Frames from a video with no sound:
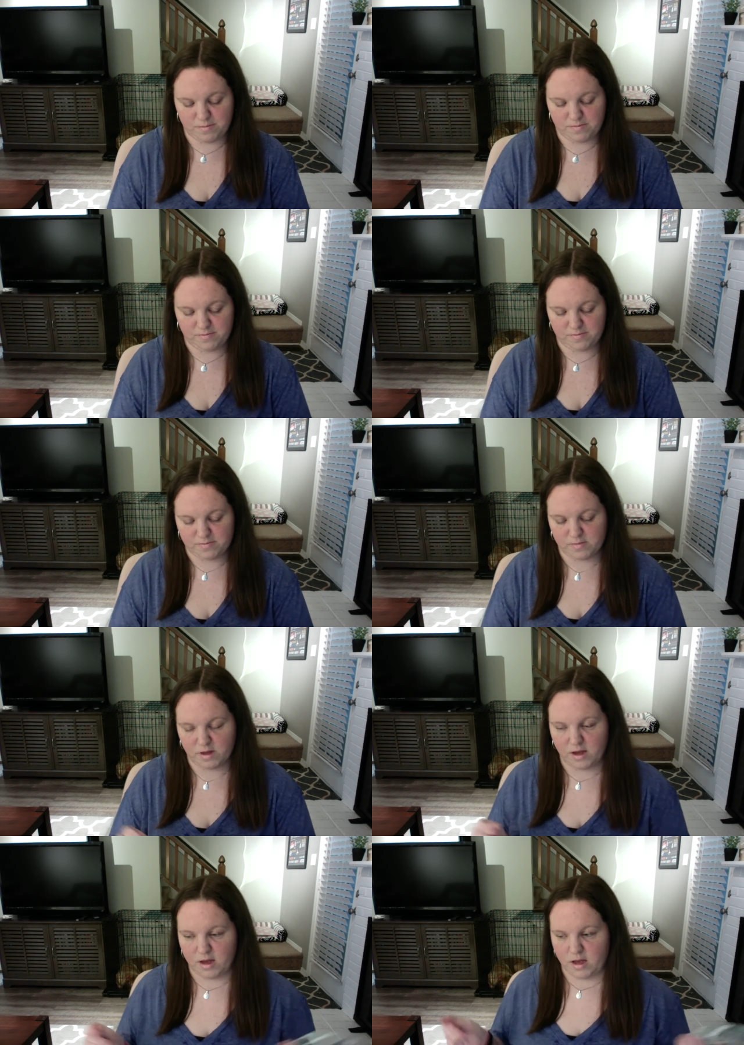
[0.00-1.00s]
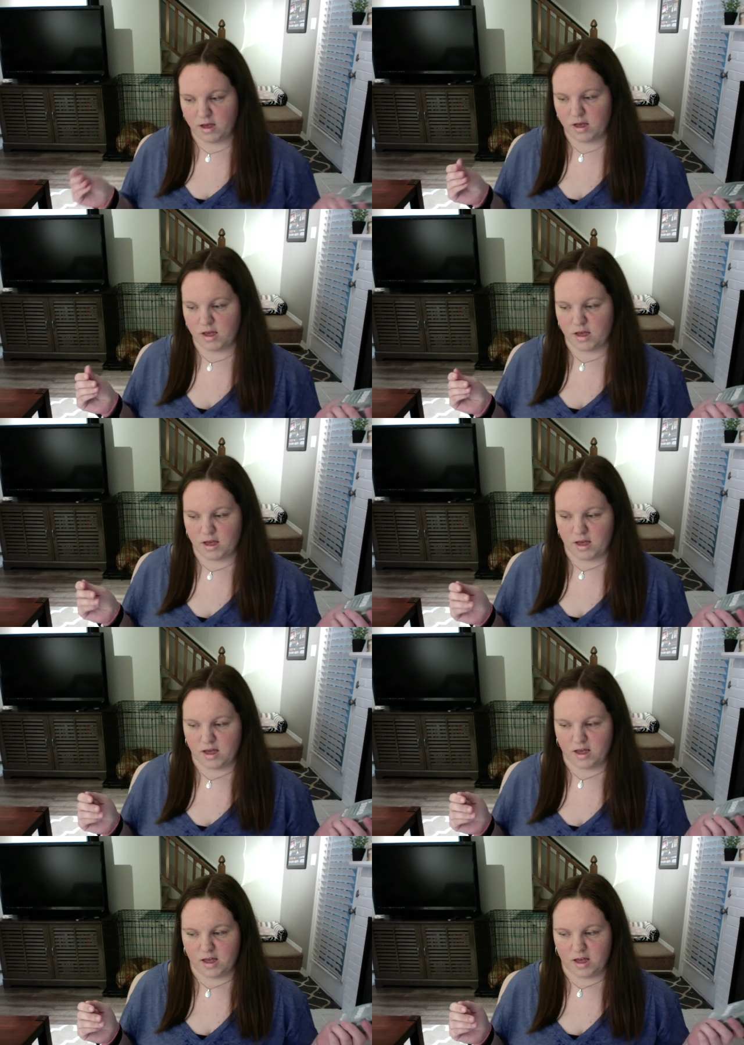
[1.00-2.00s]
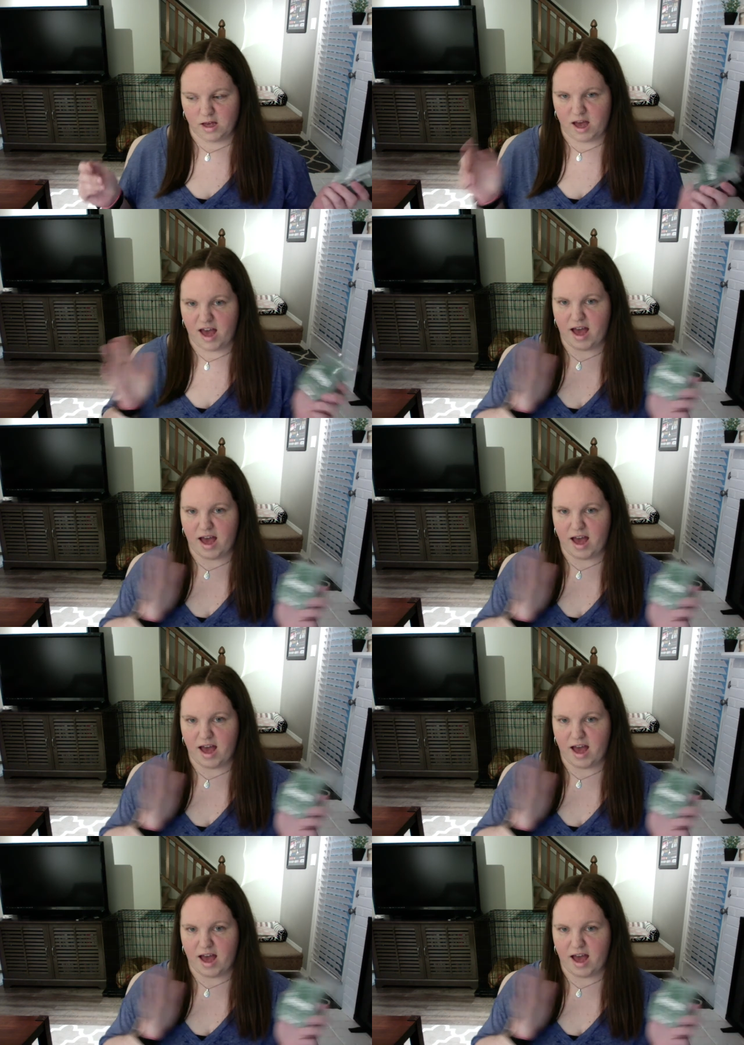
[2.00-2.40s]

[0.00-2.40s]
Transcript: (silence)